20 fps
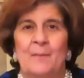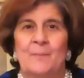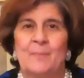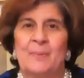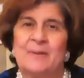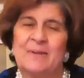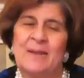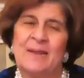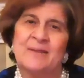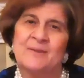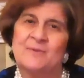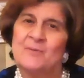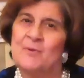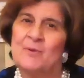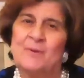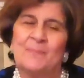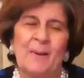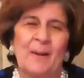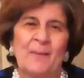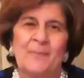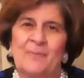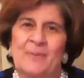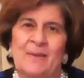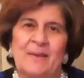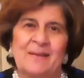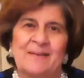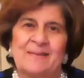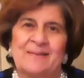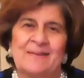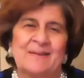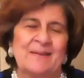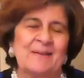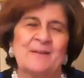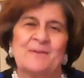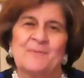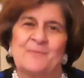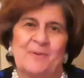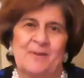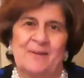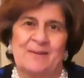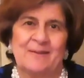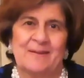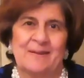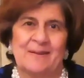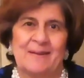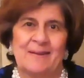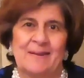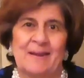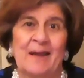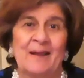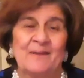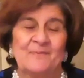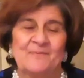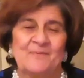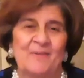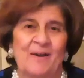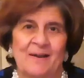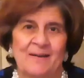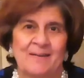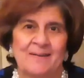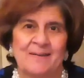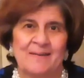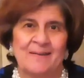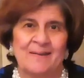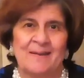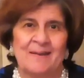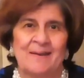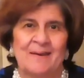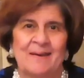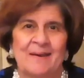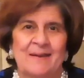But let's talk about things that are interesting and fun,